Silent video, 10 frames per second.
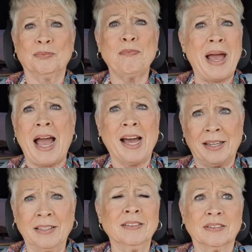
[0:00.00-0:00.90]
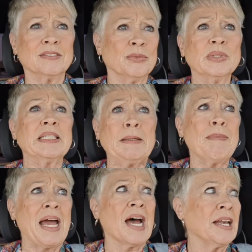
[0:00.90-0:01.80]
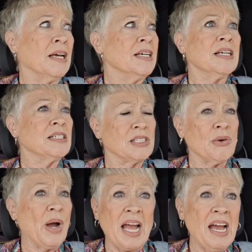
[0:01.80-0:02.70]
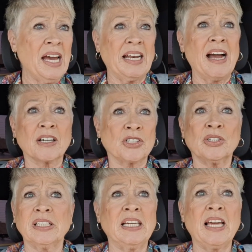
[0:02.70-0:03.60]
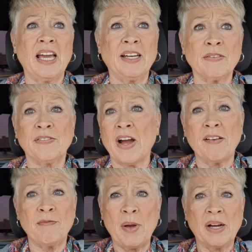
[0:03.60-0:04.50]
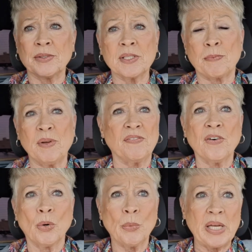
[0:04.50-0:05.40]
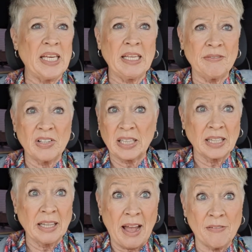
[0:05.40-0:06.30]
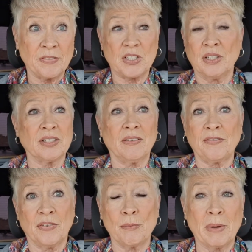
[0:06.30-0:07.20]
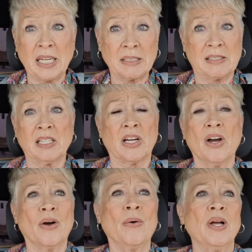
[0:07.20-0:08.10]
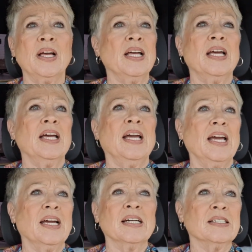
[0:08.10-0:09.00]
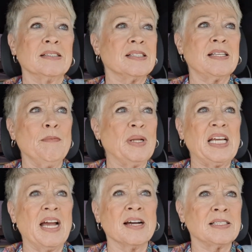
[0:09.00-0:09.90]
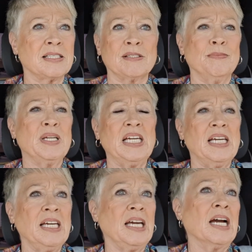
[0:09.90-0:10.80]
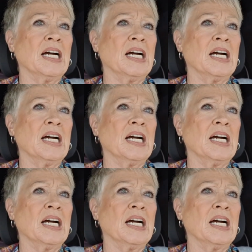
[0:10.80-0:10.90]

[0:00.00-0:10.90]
bad, really bad. So I had actually gained 5 pounds before we even left for Mexico. And somebody asked me